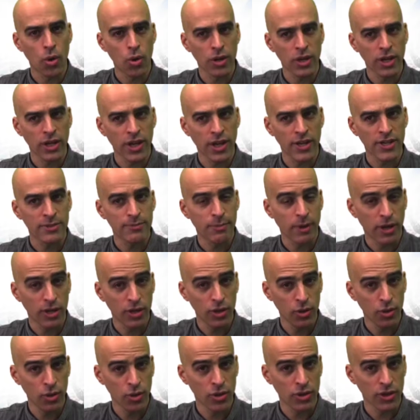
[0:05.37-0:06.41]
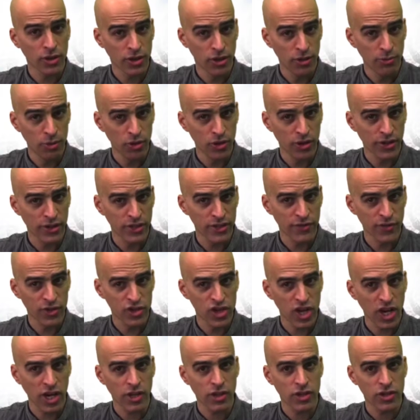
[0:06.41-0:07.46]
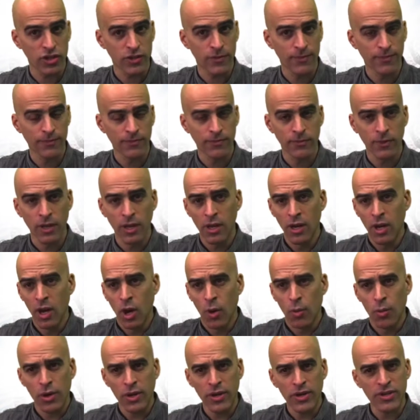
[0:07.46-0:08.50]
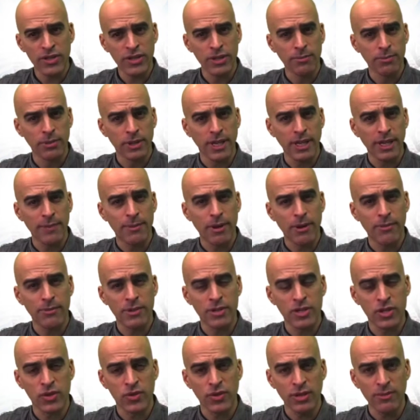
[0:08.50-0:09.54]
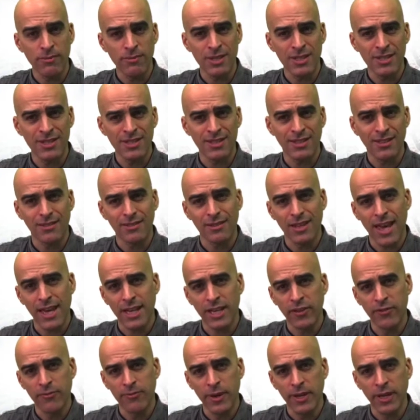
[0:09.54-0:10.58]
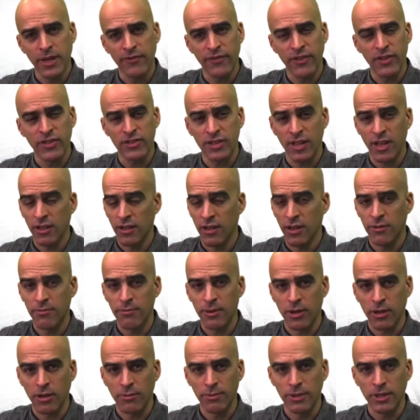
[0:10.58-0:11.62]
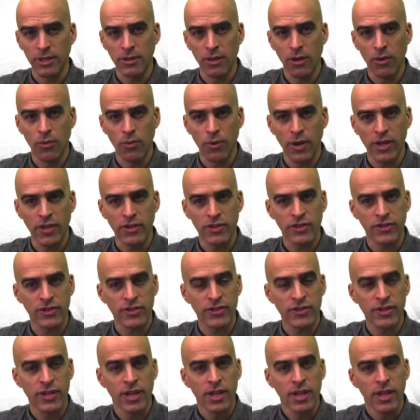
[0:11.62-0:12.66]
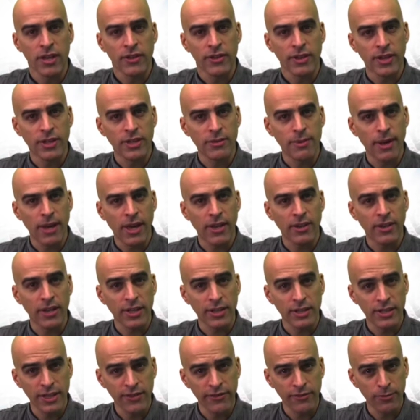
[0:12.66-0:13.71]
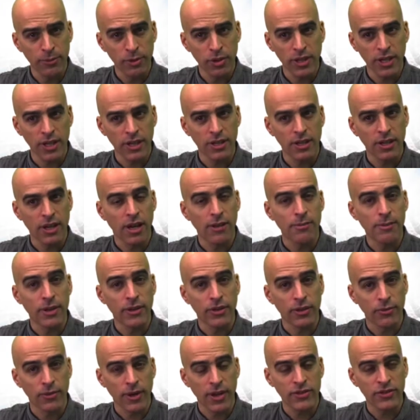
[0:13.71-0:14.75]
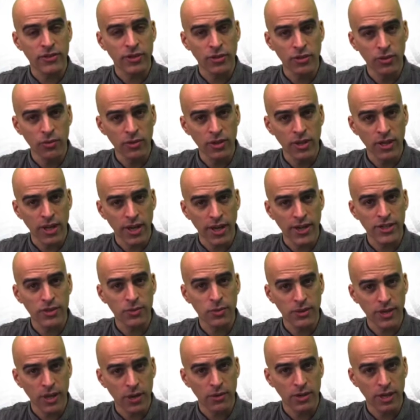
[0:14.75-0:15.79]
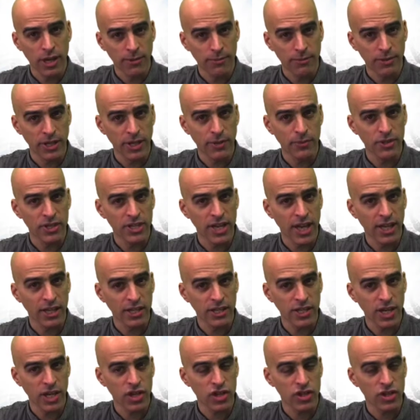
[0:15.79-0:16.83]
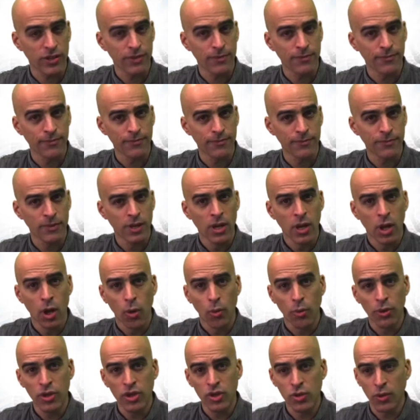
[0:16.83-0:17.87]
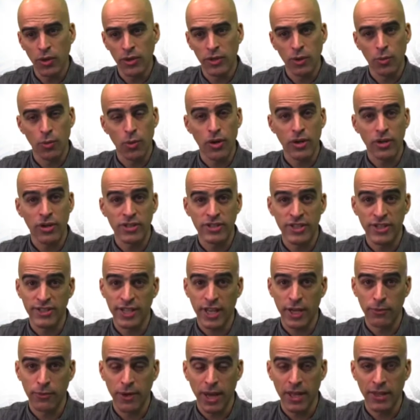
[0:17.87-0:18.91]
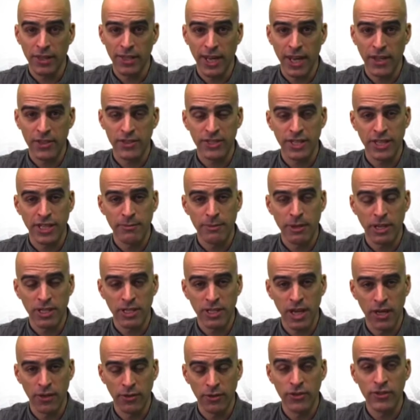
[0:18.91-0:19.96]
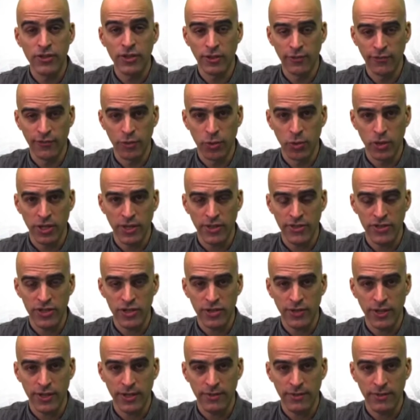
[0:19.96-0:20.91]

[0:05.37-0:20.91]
organized by New York Communities for Change. Workers complain about mistreatment, lack of benefits, and unbearably low wages. They demand a livable income and the right to unionize without company retaliation. We joined the workers as they rallied outside of McDonald's on 40th Street.